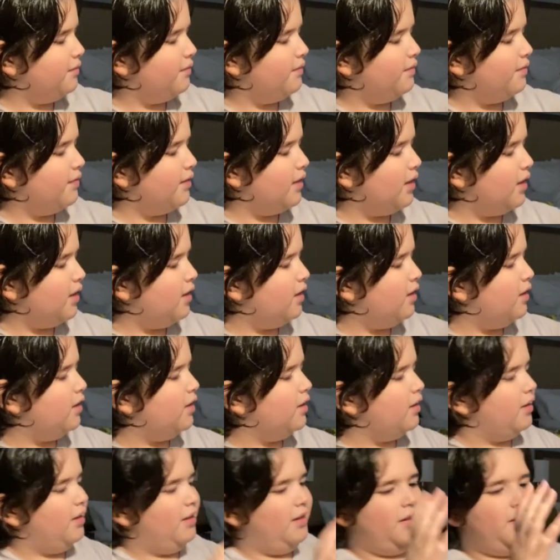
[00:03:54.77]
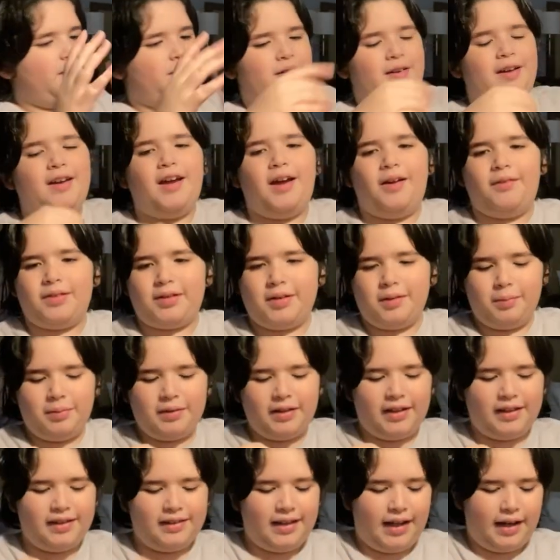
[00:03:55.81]
you know, haven't
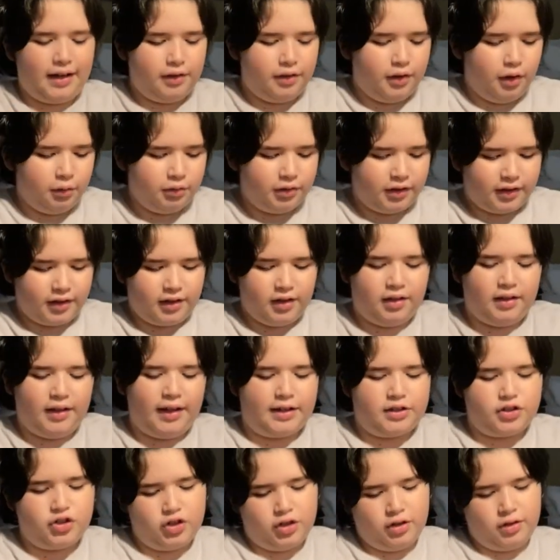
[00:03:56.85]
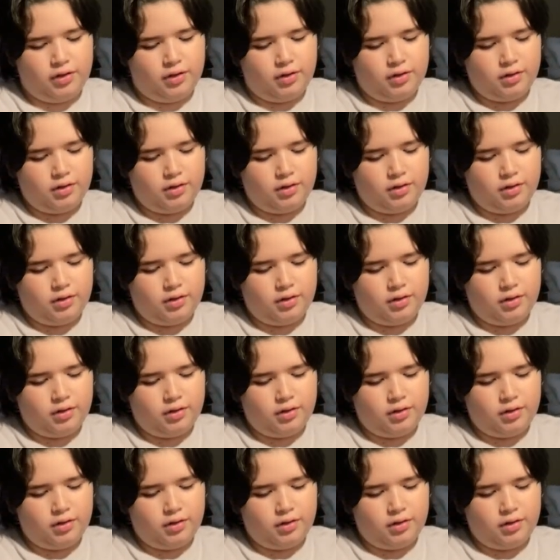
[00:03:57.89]
completed that Alolan collection.